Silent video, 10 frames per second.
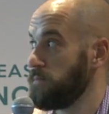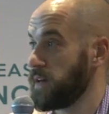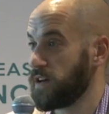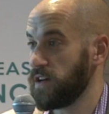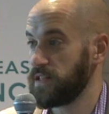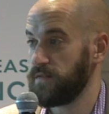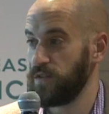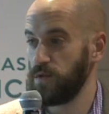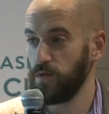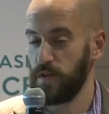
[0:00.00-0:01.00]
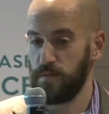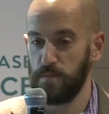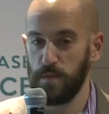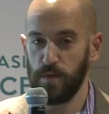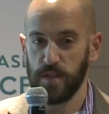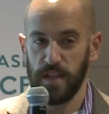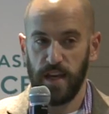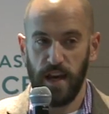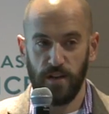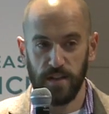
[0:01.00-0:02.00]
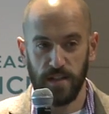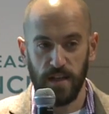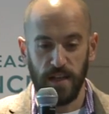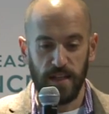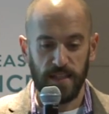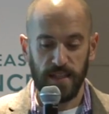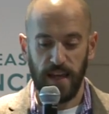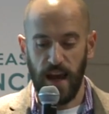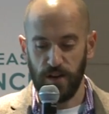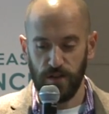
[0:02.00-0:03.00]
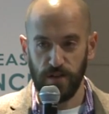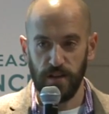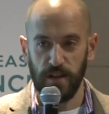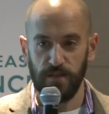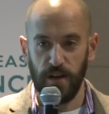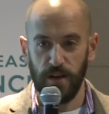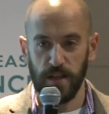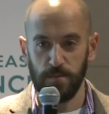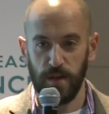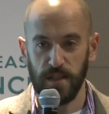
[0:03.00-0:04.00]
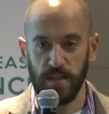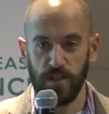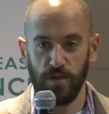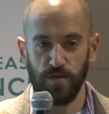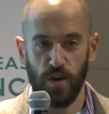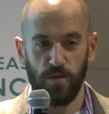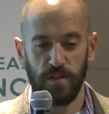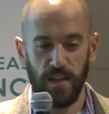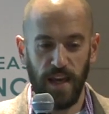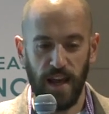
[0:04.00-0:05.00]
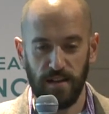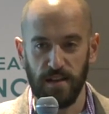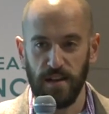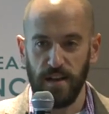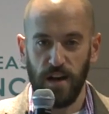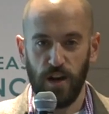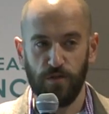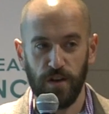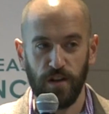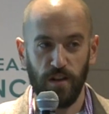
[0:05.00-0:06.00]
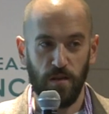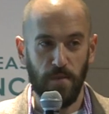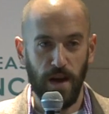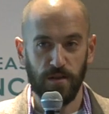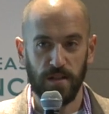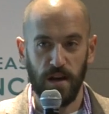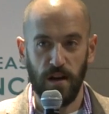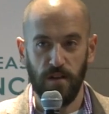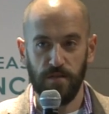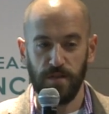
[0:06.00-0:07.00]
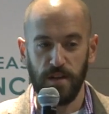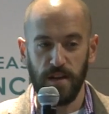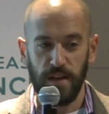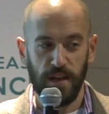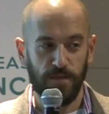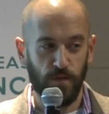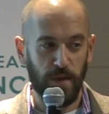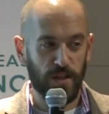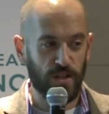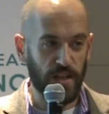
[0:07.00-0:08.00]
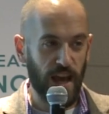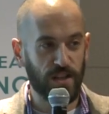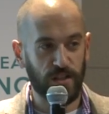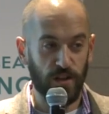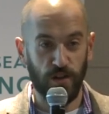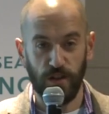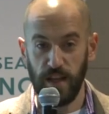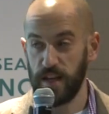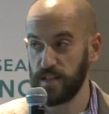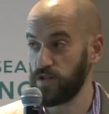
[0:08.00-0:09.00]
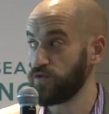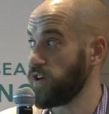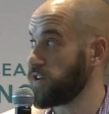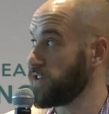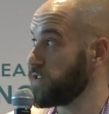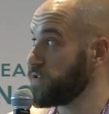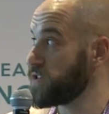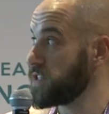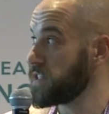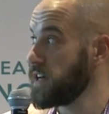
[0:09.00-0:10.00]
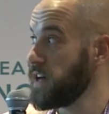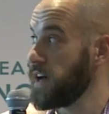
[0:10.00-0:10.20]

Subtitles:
because if people's care is scattered in various places, you don't get a critical amount of information to actually learn things and draw conclusions.